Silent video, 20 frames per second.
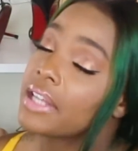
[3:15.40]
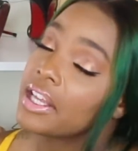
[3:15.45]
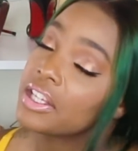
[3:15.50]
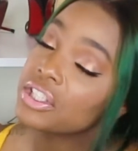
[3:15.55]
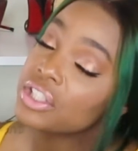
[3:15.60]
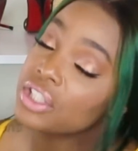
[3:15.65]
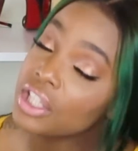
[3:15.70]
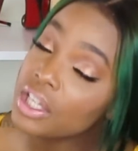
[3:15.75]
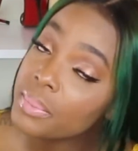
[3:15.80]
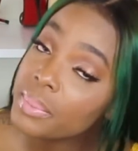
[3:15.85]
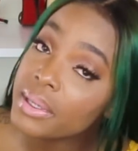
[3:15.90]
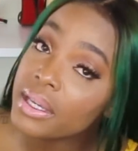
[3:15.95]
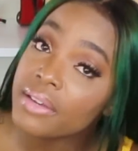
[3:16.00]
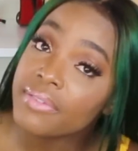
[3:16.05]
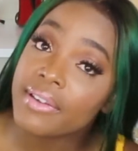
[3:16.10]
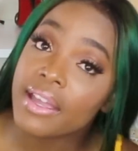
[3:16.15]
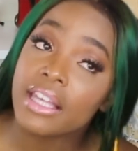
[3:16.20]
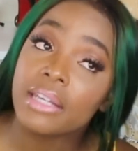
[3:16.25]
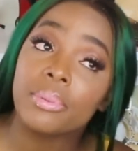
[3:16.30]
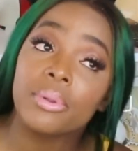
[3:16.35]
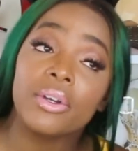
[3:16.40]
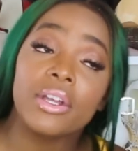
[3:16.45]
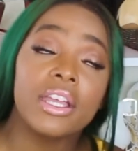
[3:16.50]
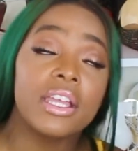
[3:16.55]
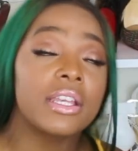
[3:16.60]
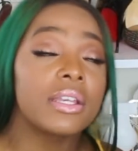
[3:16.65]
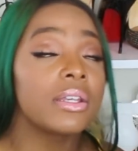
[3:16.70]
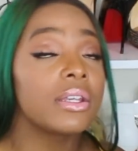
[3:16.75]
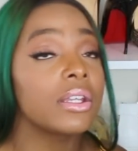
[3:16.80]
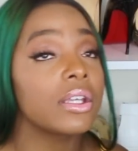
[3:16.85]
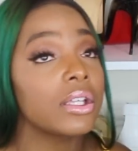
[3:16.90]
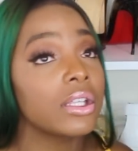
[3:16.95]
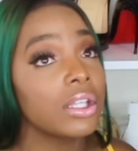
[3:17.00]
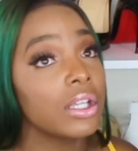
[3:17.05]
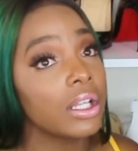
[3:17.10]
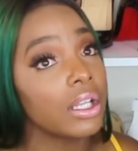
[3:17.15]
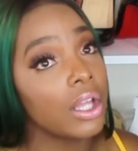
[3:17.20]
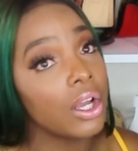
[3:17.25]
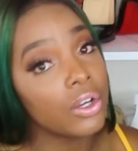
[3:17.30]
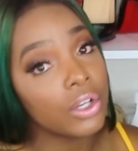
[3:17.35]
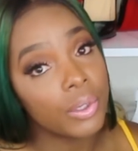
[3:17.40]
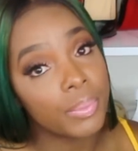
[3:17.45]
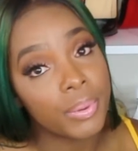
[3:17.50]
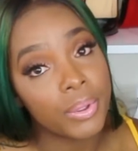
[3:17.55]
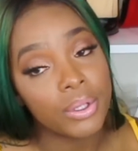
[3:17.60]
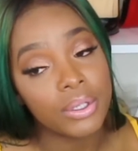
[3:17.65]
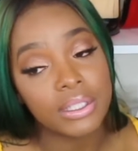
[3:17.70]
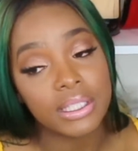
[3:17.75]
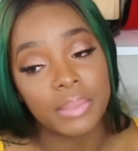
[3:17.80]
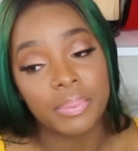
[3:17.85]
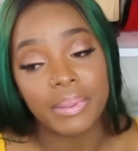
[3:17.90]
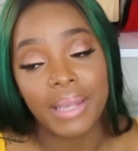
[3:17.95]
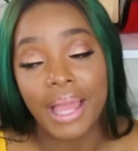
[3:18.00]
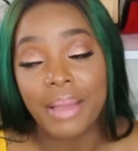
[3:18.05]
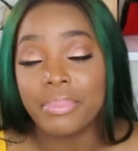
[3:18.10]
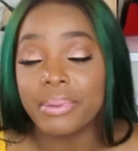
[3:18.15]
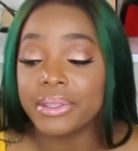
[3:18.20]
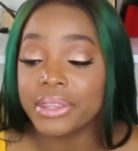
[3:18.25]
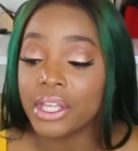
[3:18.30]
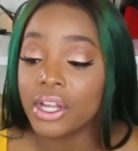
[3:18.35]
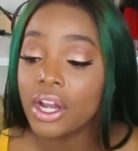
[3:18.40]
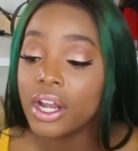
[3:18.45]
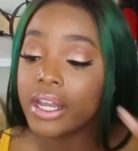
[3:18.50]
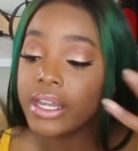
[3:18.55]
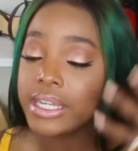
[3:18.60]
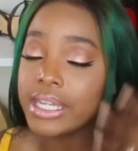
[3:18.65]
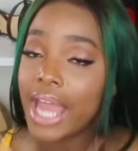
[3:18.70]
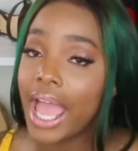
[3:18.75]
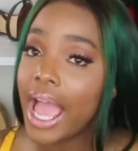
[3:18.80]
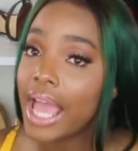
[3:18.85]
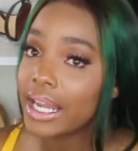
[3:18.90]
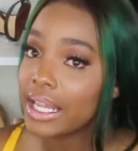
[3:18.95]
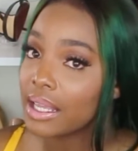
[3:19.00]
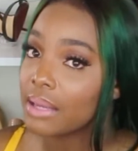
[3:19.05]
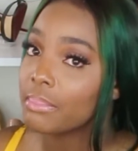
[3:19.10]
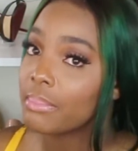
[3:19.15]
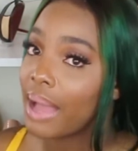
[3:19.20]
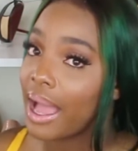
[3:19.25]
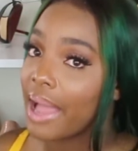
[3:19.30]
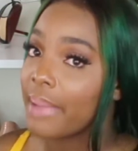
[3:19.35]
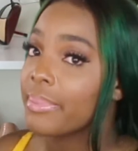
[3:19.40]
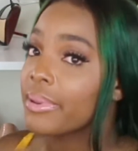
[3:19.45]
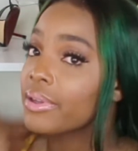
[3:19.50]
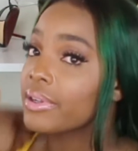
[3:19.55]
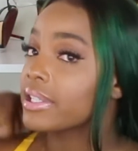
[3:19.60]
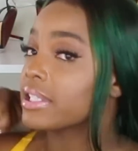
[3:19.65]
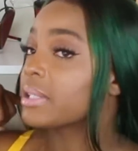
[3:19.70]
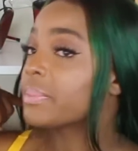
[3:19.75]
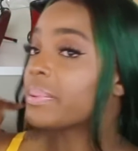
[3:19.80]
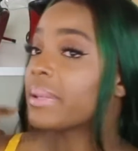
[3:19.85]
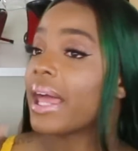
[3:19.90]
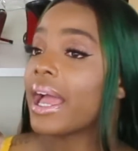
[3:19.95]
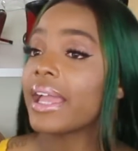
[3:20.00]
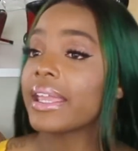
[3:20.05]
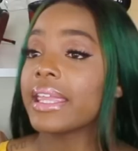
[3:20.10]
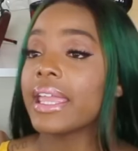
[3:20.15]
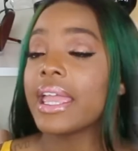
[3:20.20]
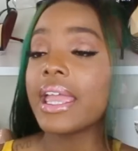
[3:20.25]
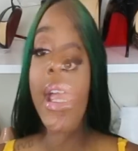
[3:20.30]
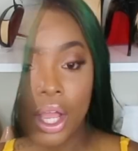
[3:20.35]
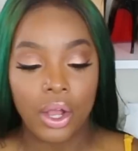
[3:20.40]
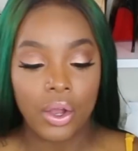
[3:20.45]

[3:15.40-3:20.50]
They should be available in your local beauty supply, but they're not in my beauty supply yet.